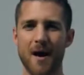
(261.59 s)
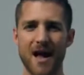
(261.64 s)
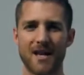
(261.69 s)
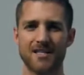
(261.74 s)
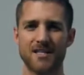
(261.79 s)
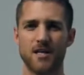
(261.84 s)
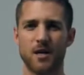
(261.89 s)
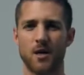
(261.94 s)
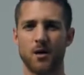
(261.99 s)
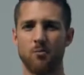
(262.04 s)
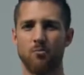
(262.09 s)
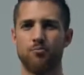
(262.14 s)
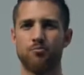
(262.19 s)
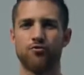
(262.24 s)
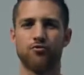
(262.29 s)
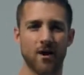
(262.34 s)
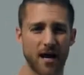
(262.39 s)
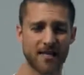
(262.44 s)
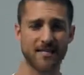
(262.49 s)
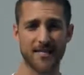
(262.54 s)
imagine you're
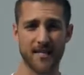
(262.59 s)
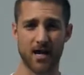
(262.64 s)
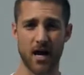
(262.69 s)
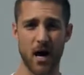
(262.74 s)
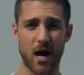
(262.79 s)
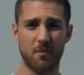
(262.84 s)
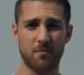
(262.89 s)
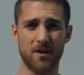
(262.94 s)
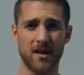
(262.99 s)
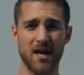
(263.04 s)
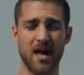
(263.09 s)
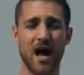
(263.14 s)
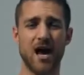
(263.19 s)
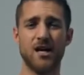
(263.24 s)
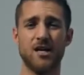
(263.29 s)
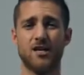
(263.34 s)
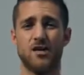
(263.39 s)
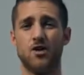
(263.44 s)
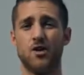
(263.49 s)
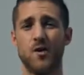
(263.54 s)
pressing up
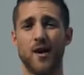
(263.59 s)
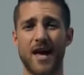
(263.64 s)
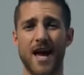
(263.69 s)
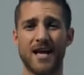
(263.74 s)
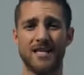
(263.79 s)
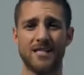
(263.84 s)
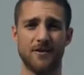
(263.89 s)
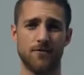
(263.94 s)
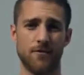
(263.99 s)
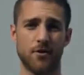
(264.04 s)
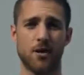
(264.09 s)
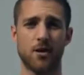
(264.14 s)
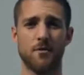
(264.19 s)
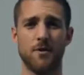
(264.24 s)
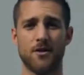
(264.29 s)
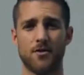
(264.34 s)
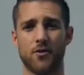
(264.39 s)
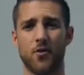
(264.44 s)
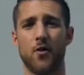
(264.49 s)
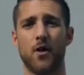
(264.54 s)
and you're doing it as if you're
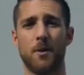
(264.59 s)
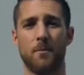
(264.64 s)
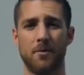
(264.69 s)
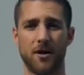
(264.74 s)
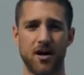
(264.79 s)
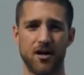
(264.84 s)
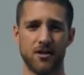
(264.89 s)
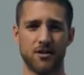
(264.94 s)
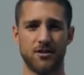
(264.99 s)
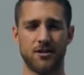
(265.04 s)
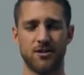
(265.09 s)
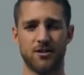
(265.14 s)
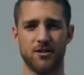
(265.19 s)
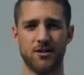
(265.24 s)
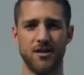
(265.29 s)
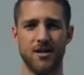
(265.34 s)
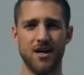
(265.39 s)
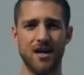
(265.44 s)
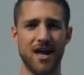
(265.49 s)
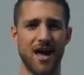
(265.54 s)
going to be throwing a punch.
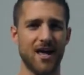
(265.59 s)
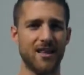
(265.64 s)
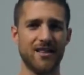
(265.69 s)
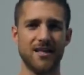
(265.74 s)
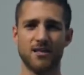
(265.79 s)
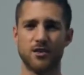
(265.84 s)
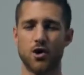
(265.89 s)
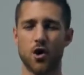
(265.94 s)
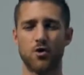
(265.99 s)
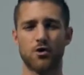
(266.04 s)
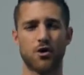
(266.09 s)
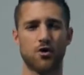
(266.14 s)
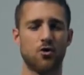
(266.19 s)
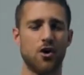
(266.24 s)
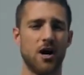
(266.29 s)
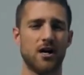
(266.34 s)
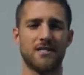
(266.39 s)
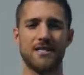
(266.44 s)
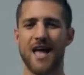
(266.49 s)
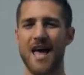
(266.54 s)
And this goes
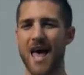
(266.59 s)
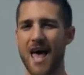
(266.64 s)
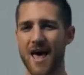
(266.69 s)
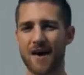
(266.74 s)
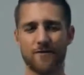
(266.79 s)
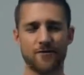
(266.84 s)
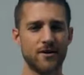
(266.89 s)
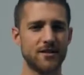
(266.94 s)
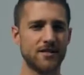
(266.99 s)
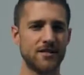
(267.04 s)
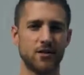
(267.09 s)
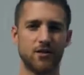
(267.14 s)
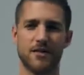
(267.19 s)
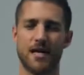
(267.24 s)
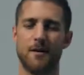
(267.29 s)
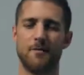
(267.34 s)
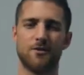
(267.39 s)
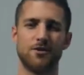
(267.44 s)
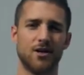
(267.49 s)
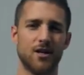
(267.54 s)
across every single
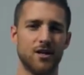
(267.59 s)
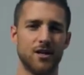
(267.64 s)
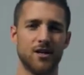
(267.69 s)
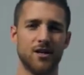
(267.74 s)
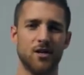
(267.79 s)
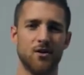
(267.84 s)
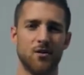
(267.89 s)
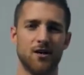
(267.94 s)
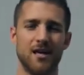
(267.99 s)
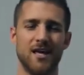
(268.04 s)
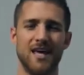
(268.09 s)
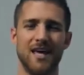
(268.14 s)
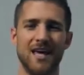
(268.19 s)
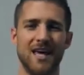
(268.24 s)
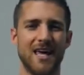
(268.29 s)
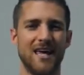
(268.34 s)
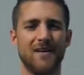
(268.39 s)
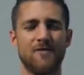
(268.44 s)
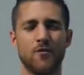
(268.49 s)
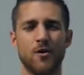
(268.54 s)
type of training you're doing.
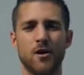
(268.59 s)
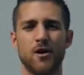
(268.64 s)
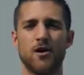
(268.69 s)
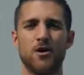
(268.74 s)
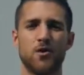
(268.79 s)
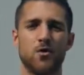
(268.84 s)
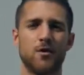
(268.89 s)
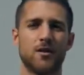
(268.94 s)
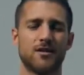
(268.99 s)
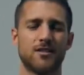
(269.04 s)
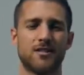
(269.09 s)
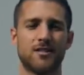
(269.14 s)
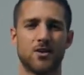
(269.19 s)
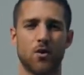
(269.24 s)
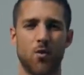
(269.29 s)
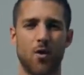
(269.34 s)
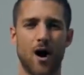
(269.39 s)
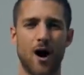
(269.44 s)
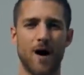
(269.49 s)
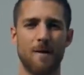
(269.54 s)
Even when you're doing a
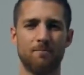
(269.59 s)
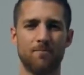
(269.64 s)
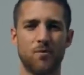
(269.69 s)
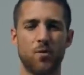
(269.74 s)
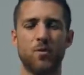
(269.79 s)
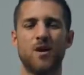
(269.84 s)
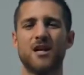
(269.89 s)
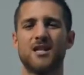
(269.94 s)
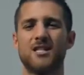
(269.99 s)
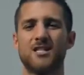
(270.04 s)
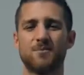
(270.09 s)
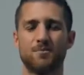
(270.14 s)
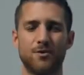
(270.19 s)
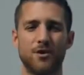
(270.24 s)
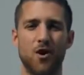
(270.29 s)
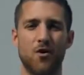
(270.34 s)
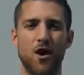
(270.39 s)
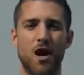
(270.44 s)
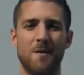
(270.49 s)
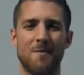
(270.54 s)
squat, you want to
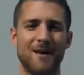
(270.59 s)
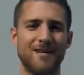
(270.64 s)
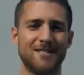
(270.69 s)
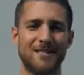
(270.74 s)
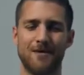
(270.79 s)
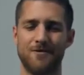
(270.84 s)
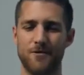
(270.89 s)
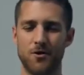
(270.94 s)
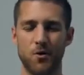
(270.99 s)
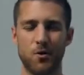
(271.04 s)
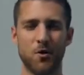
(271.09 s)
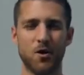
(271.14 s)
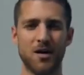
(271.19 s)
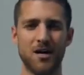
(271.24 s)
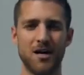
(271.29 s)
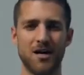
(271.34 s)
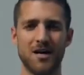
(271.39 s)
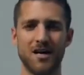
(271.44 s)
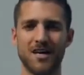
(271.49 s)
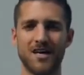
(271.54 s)
explode up as if you
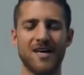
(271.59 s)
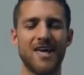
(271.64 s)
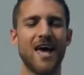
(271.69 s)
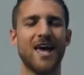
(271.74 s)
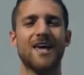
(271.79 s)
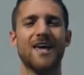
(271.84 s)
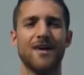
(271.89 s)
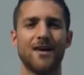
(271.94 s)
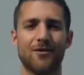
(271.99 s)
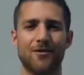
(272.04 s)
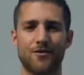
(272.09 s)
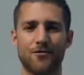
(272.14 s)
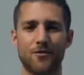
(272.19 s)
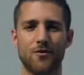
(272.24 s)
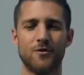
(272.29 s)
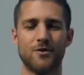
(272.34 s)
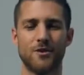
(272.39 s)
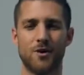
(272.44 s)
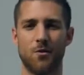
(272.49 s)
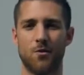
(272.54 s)
were kicking
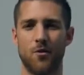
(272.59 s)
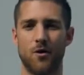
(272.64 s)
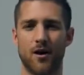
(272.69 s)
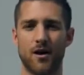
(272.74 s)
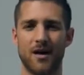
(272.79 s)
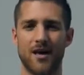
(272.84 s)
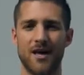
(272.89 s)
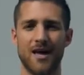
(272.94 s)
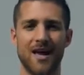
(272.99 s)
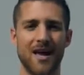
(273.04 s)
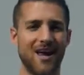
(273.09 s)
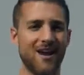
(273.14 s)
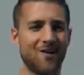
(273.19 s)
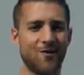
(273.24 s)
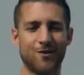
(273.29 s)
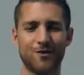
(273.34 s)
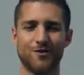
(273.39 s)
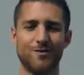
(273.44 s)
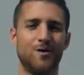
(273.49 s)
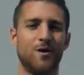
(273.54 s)
through someone. And
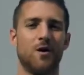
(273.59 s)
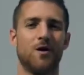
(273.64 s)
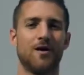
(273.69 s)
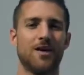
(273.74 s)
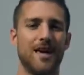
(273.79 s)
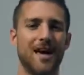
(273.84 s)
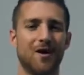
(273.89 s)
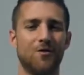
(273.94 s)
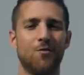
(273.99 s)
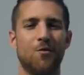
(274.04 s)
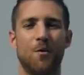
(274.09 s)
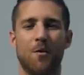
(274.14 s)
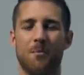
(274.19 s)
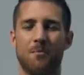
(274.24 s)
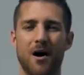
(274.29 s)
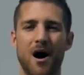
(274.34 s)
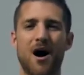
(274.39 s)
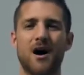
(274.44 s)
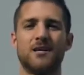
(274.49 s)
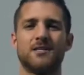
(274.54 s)
of course, we don't kick when
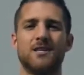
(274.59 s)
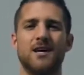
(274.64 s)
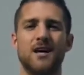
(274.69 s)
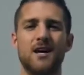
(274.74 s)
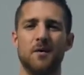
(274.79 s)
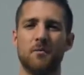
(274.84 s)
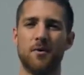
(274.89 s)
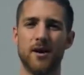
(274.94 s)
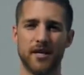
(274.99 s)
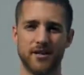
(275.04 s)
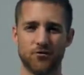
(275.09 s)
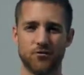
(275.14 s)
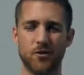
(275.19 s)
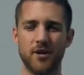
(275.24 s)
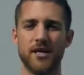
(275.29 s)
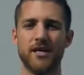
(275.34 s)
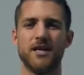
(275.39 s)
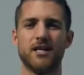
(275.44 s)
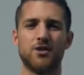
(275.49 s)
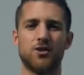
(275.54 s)
we box, but it's
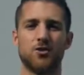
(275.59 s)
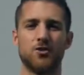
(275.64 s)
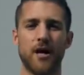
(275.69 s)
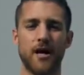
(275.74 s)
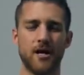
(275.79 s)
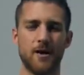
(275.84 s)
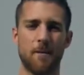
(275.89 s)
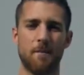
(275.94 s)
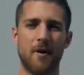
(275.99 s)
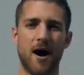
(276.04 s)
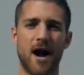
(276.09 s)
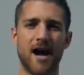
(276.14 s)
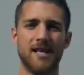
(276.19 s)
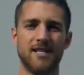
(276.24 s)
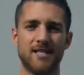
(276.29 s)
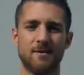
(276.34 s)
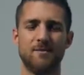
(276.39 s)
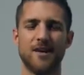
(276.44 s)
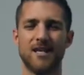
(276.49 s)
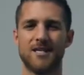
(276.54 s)
really to train your
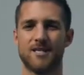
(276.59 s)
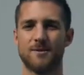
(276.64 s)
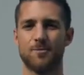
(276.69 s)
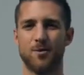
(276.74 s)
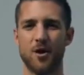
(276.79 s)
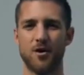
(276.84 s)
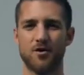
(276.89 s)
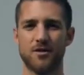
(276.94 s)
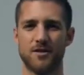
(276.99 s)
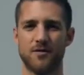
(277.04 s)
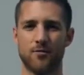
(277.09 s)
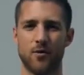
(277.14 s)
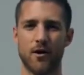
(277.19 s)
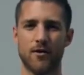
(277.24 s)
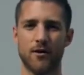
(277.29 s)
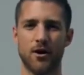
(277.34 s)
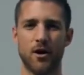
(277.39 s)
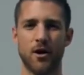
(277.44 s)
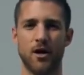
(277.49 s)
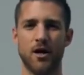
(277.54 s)
body to be explosive,
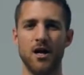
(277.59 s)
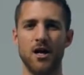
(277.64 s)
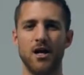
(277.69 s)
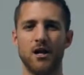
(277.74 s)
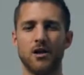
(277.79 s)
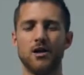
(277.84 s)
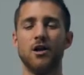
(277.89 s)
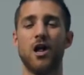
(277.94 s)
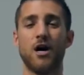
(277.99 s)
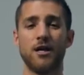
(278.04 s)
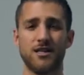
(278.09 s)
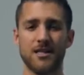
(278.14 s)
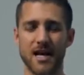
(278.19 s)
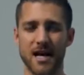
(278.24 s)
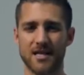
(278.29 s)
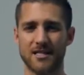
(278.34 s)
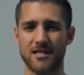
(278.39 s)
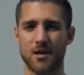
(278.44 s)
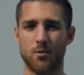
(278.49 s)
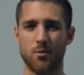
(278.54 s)
whether you're
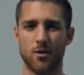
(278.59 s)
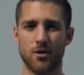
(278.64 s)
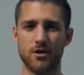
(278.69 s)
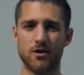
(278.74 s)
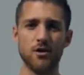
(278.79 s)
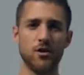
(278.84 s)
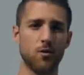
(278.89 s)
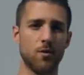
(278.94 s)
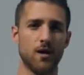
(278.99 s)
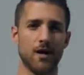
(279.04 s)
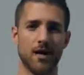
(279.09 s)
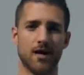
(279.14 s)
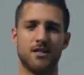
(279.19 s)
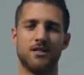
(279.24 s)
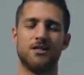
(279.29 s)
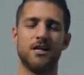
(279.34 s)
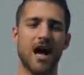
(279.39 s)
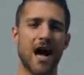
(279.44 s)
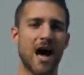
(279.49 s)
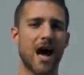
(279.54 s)
lunging at someone doing
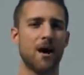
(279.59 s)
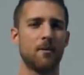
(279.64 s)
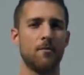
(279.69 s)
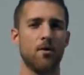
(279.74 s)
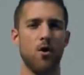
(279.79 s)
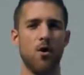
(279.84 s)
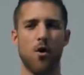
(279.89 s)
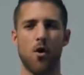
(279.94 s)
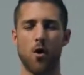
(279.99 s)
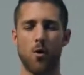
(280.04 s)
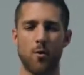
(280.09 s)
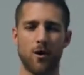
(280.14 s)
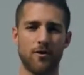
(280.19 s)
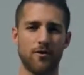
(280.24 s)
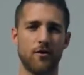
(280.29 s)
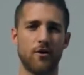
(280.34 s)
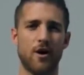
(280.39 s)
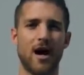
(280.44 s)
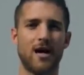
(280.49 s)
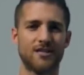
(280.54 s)
a jab or
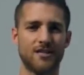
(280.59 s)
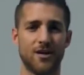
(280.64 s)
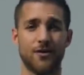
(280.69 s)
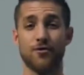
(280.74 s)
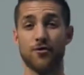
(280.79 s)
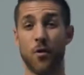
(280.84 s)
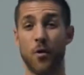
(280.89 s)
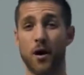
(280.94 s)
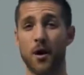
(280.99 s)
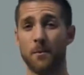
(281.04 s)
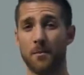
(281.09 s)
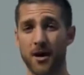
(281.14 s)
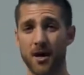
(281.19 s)
whether you're actually throwing a